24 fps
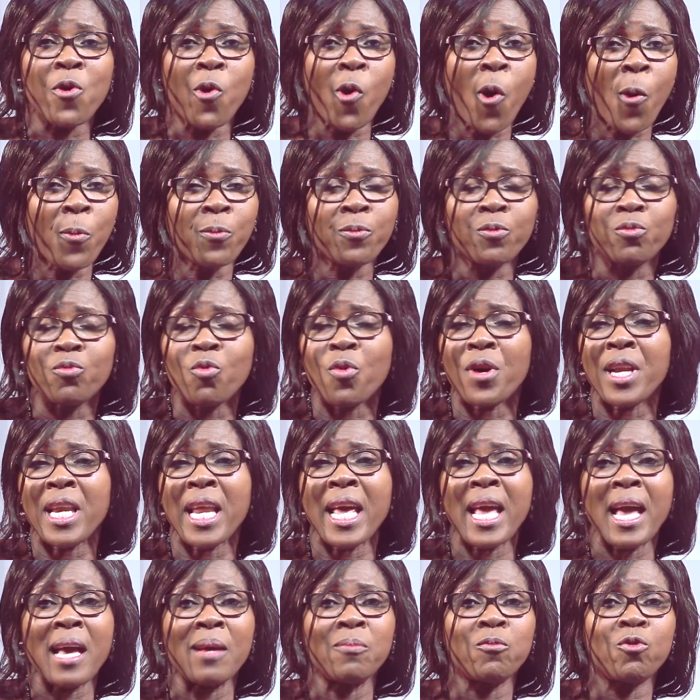me up 1
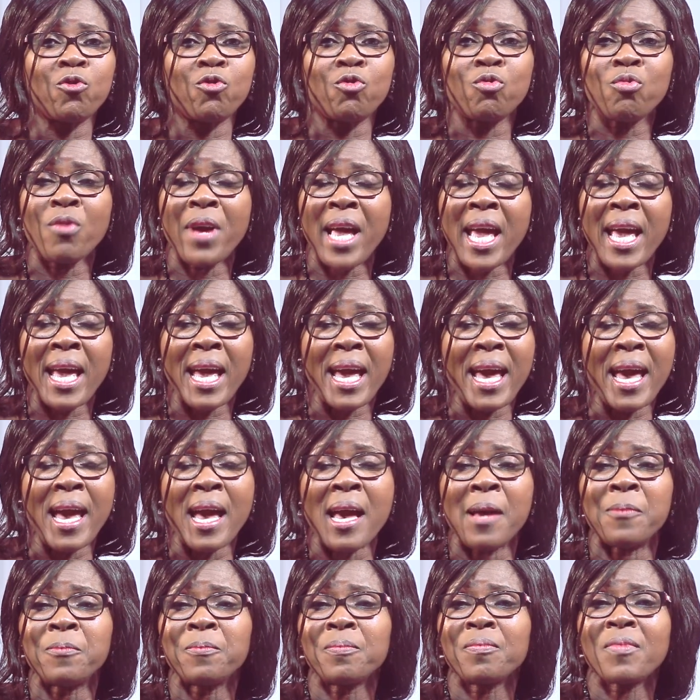a.m., 2
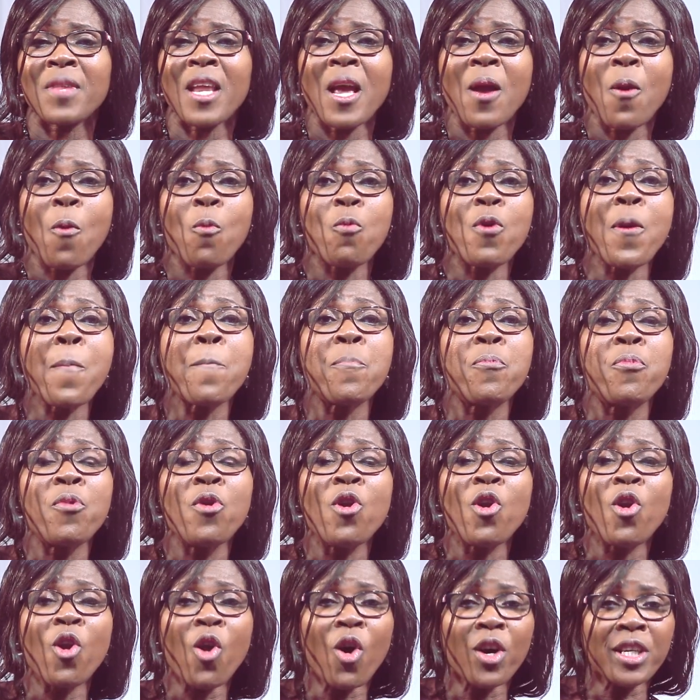a.m. with
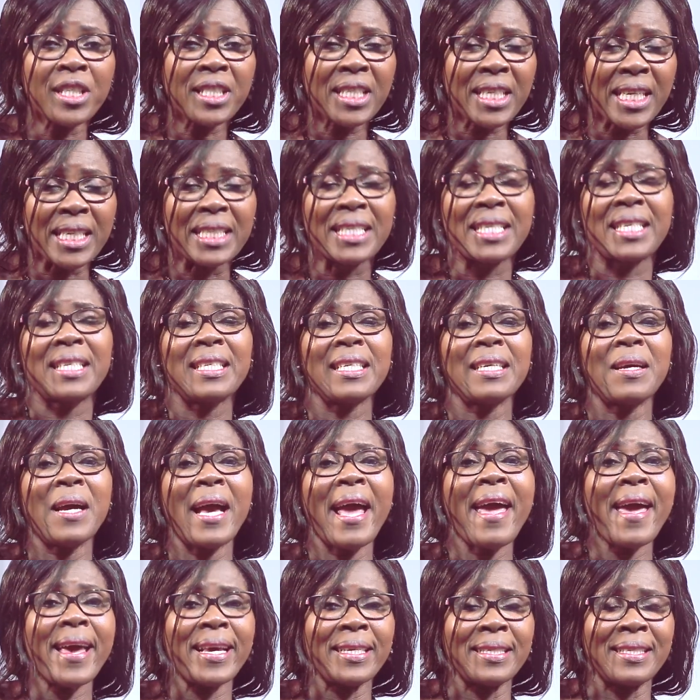bloodied
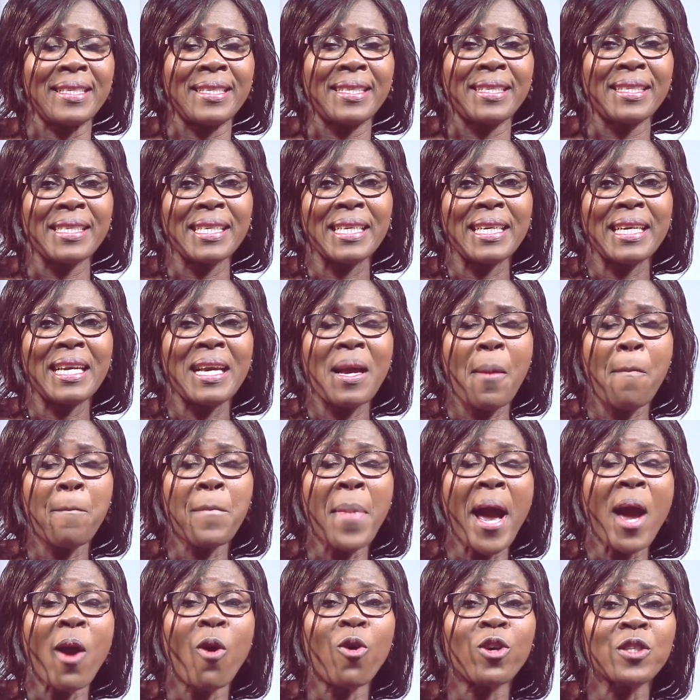heads.
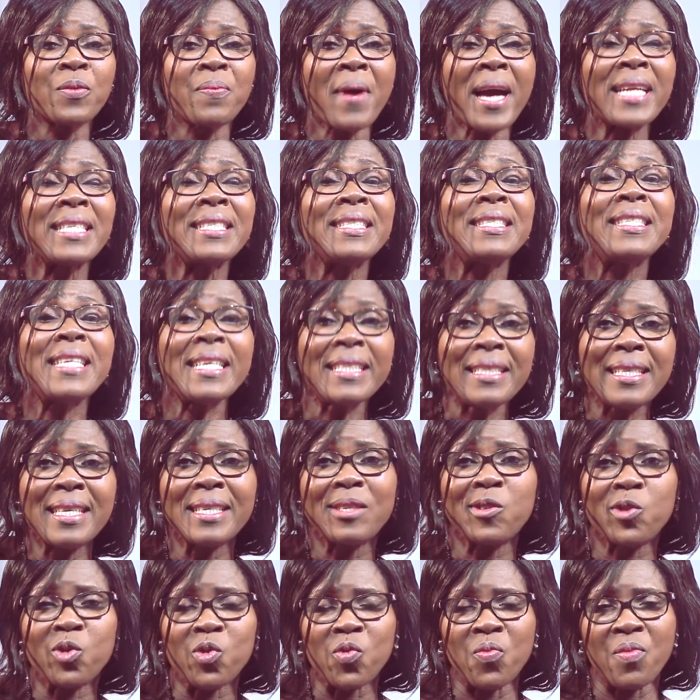My husband did
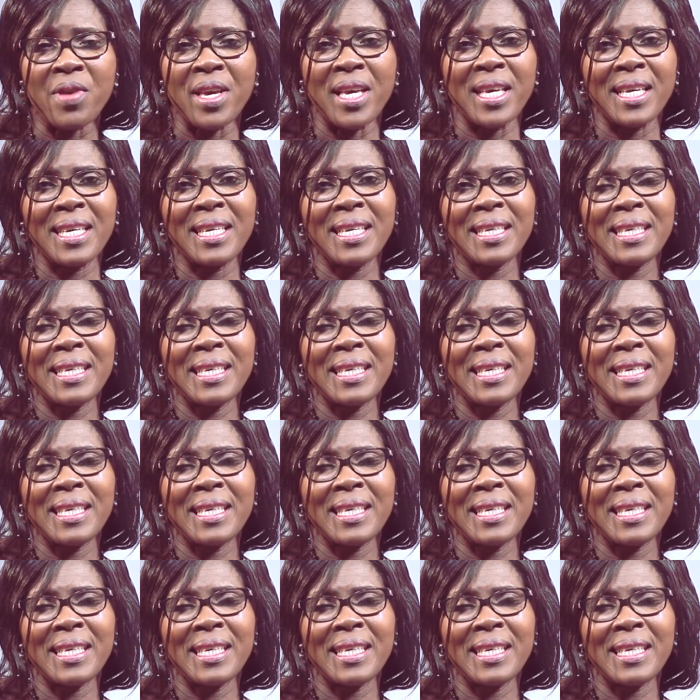this to me.